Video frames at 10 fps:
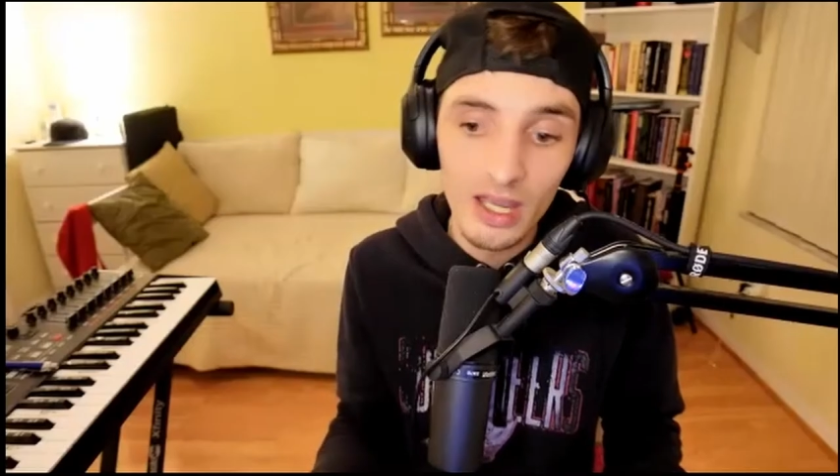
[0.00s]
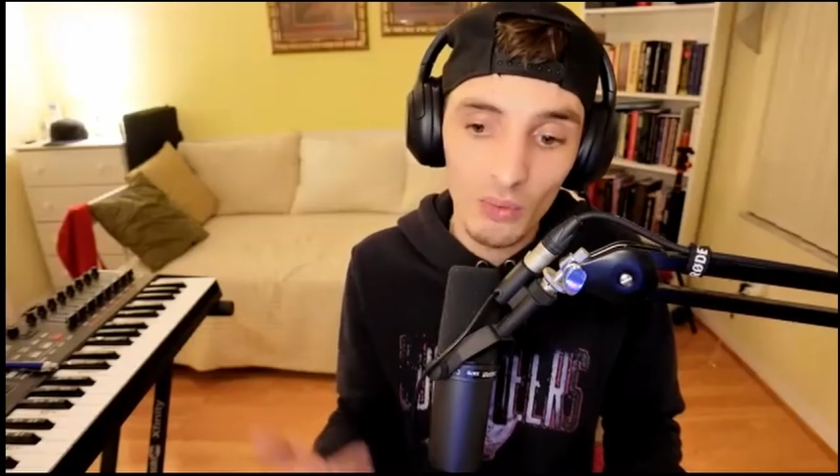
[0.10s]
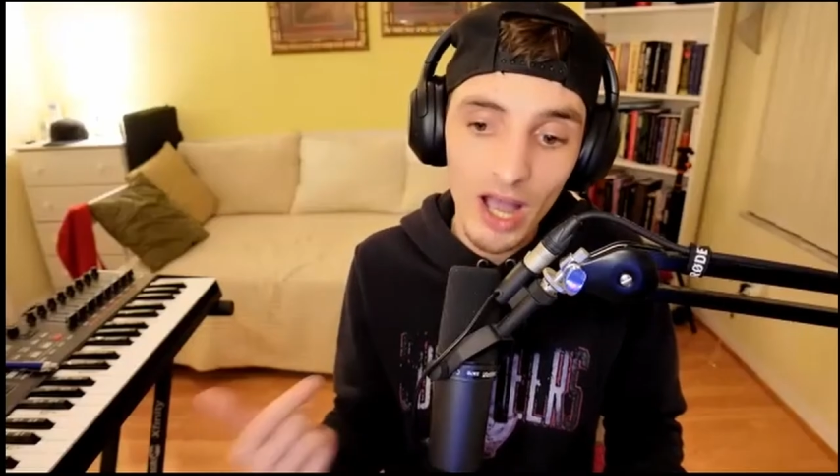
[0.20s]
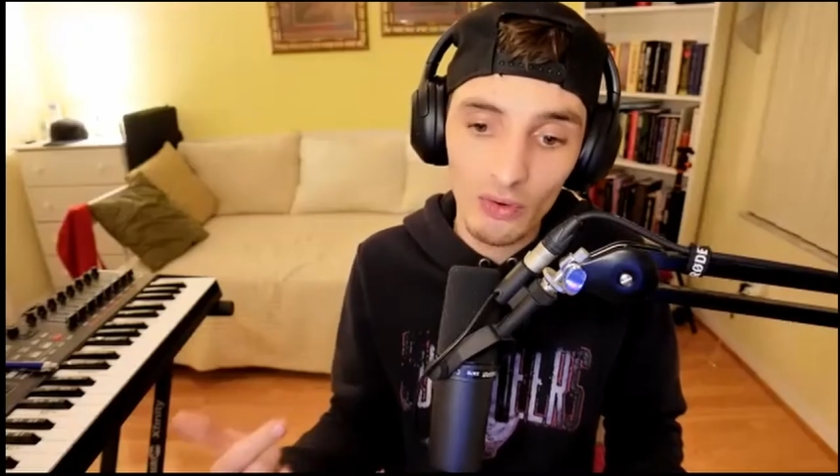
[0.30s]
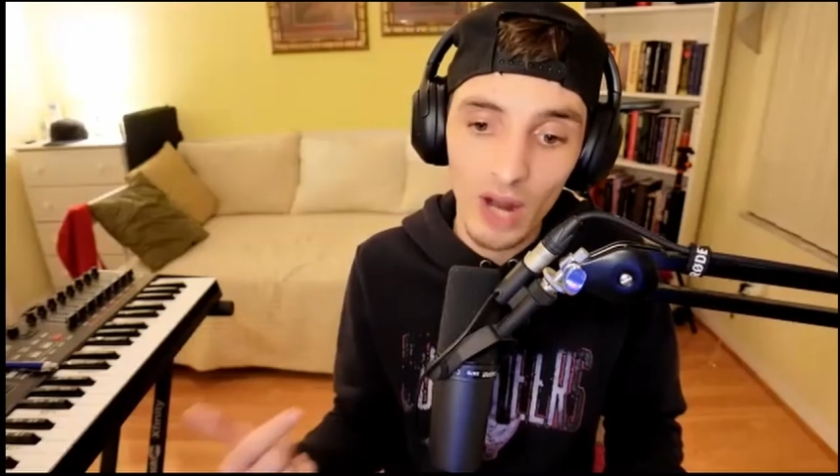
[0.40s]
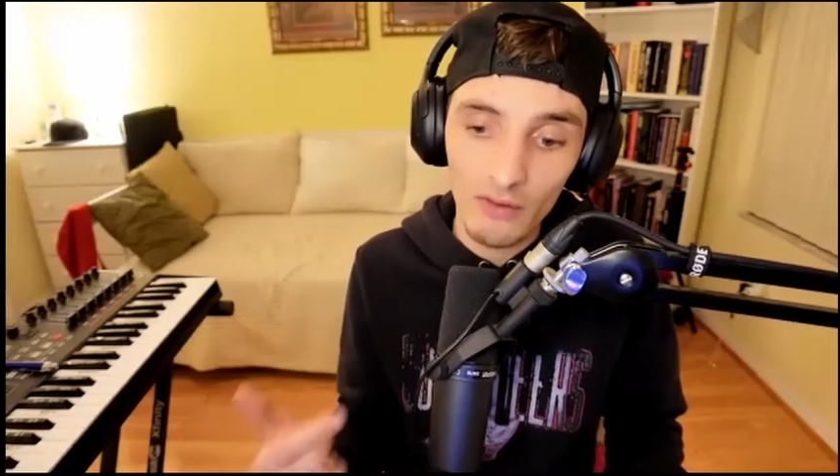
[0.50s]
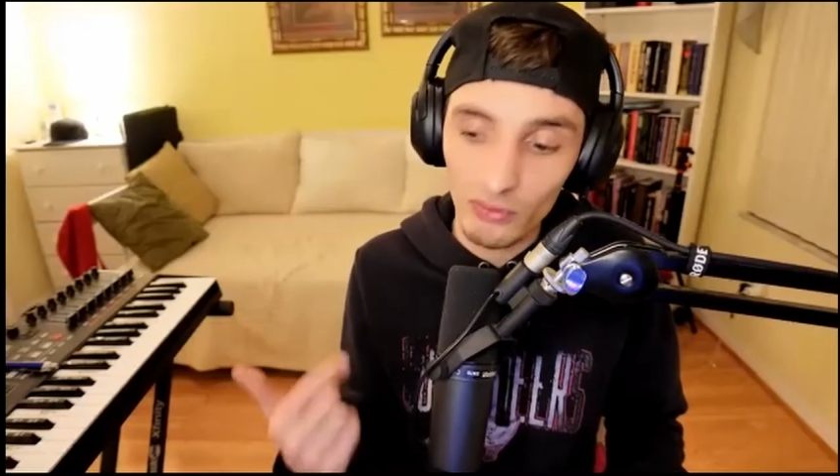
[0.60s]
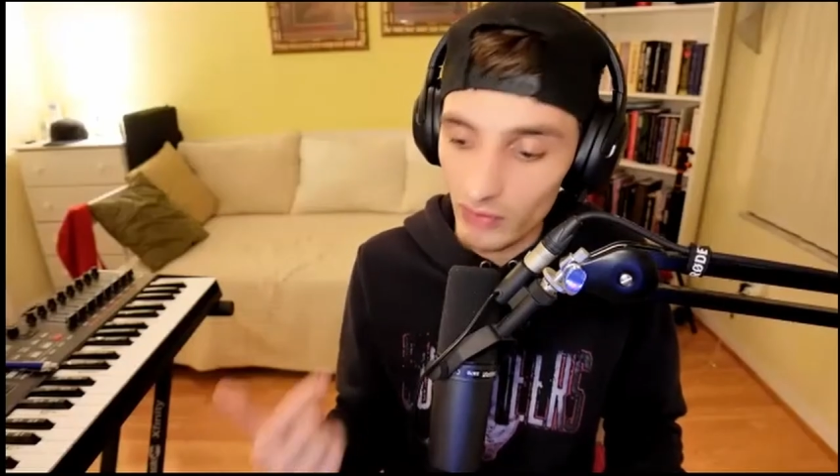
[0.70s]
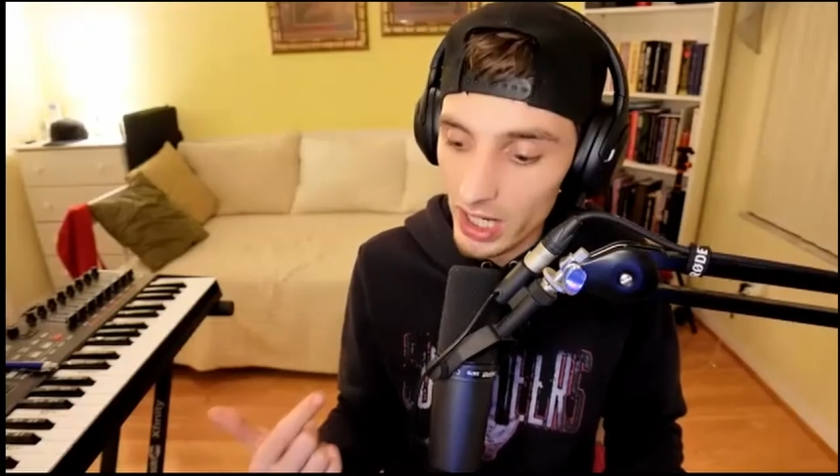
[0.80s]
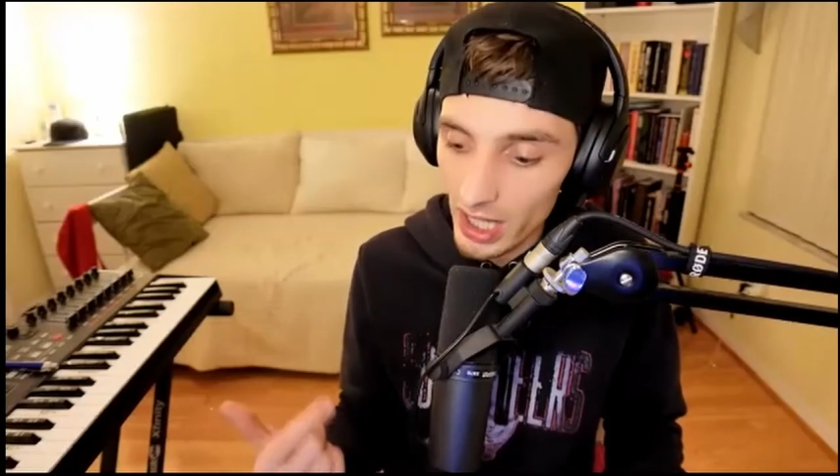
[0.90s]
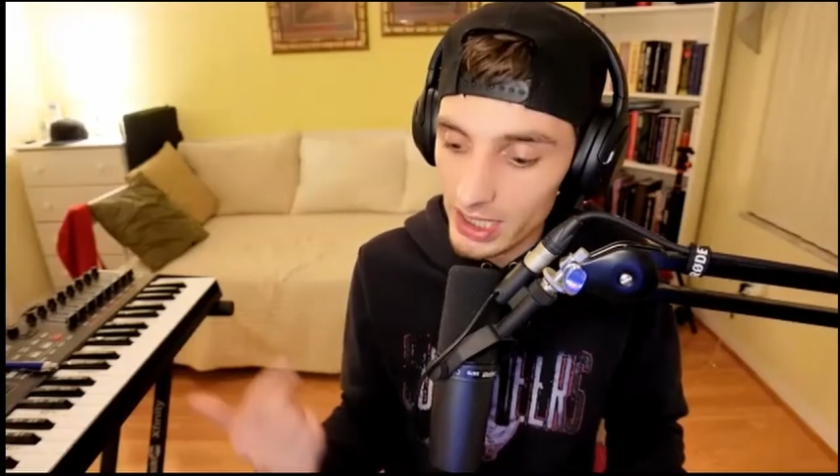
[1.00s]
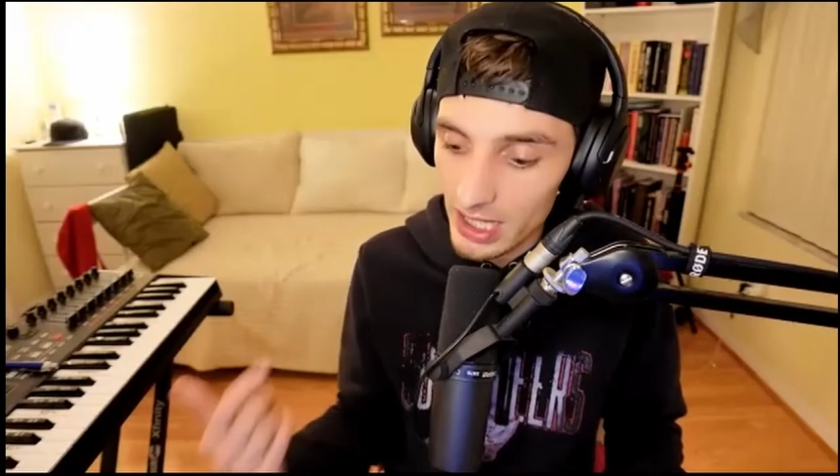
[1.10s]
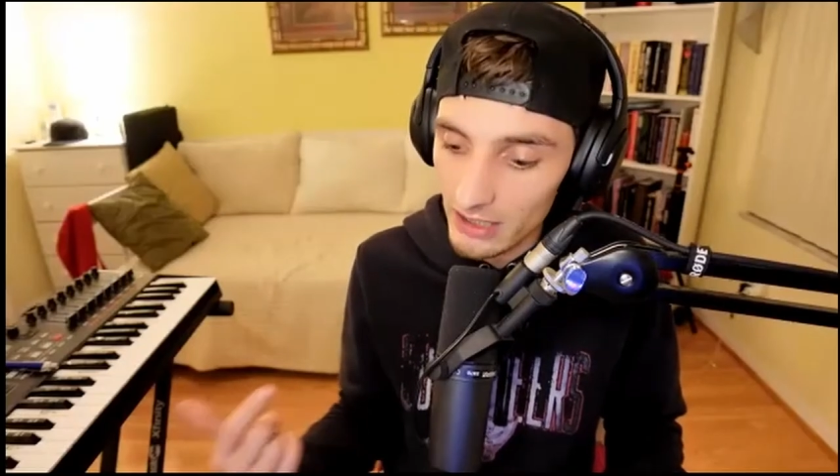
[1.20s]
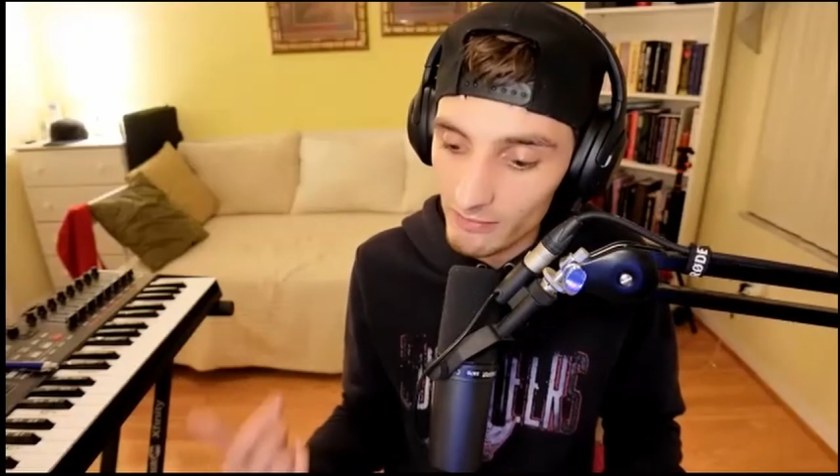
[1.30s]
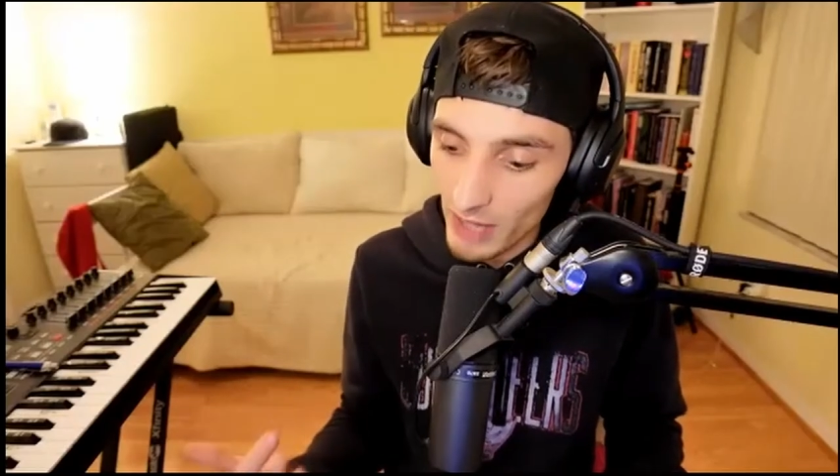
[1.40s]
Wow, Ray, I
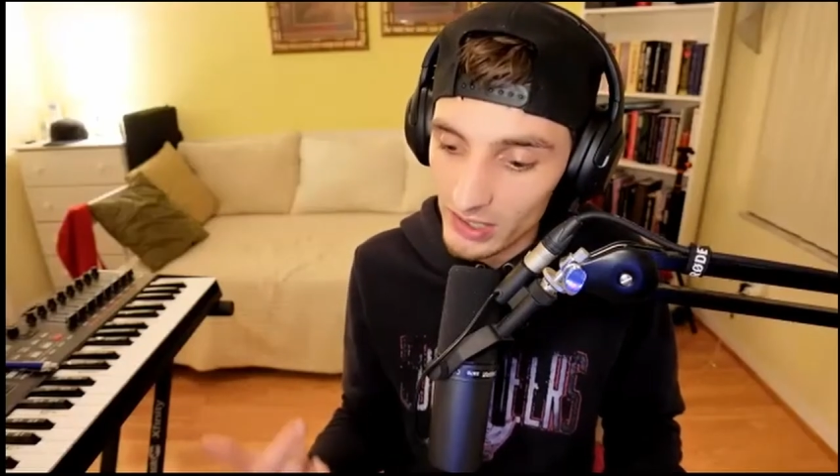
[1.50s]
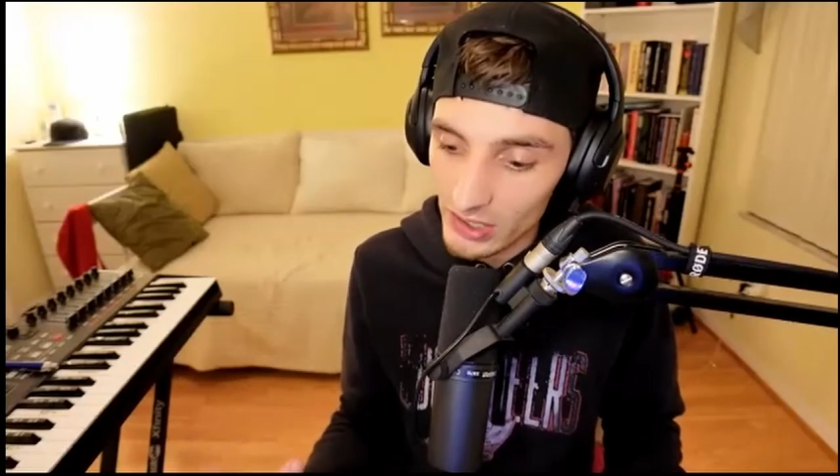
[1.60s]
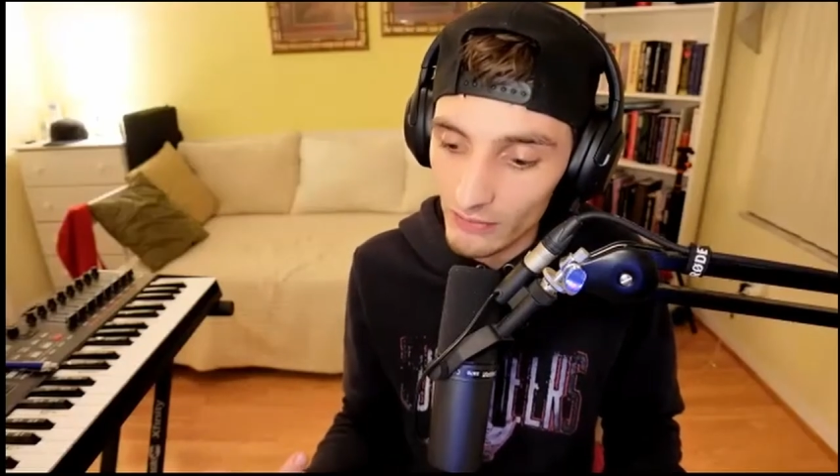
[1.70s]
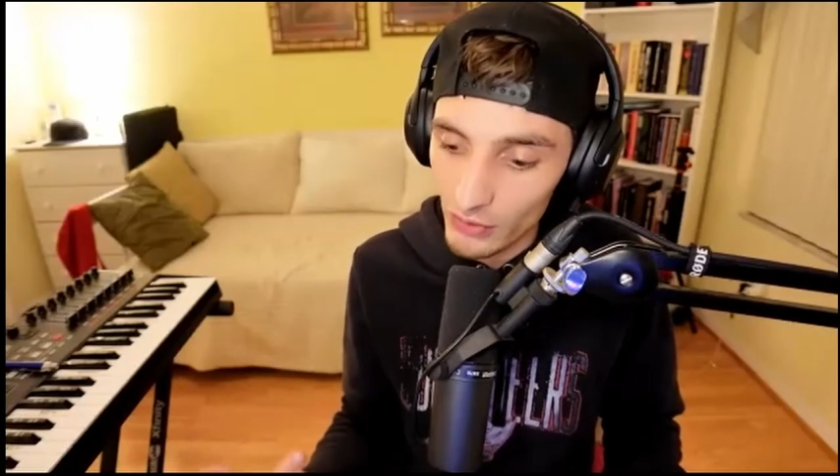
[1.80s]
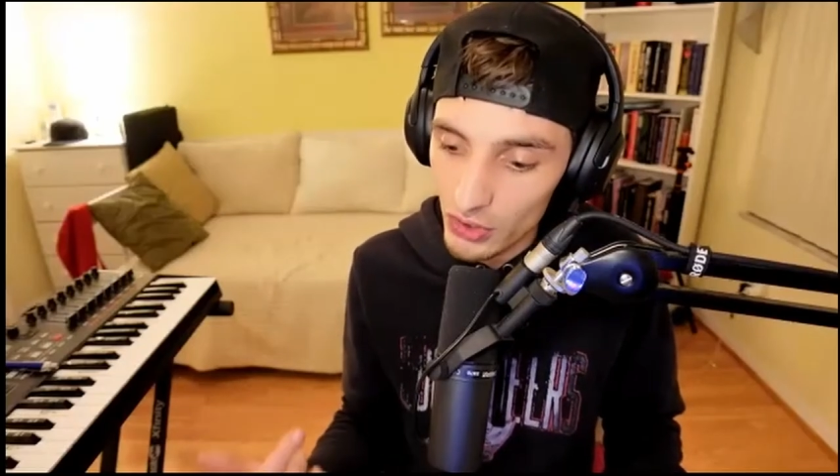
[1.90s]
can't give myself a